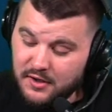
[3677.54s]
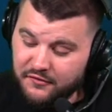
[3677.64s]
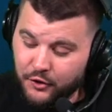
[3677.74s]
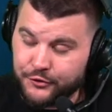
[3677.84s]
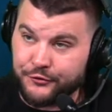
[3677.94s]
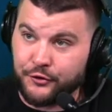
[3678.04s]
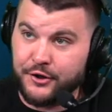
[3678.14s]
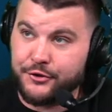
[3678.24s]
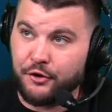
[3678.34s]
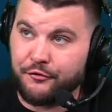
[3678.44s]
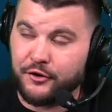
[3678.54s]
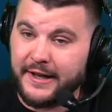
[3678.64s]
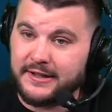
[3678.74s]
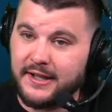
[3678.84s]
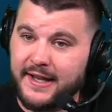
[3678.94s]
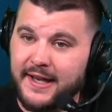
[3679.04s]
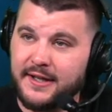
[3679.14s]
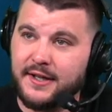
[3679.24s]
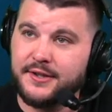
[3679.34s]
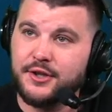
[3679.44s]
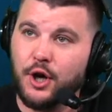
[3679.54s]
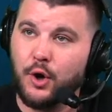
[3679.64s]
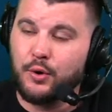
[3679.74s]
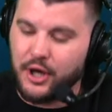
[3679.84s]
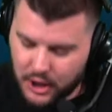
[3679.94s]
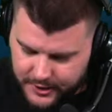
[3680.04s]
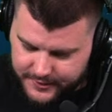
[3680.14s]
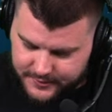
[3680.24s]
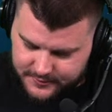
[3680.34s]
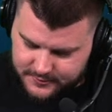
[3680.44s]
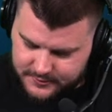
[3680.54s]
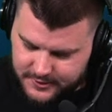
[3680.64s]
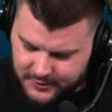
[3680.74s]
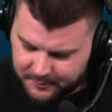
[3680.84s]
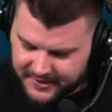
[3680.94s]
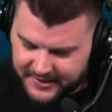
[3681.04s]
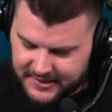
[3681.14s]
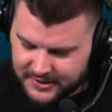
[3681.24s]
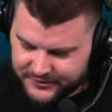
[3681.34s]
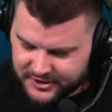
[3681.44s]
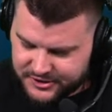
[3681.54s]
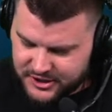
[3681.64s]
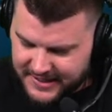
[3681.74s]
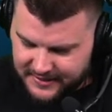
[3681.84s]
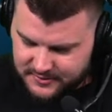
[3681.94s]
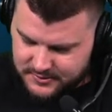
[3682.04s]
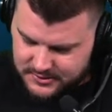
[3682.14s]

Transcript: First free throw for Atlanta, no good. Get the B D Ls in the chat.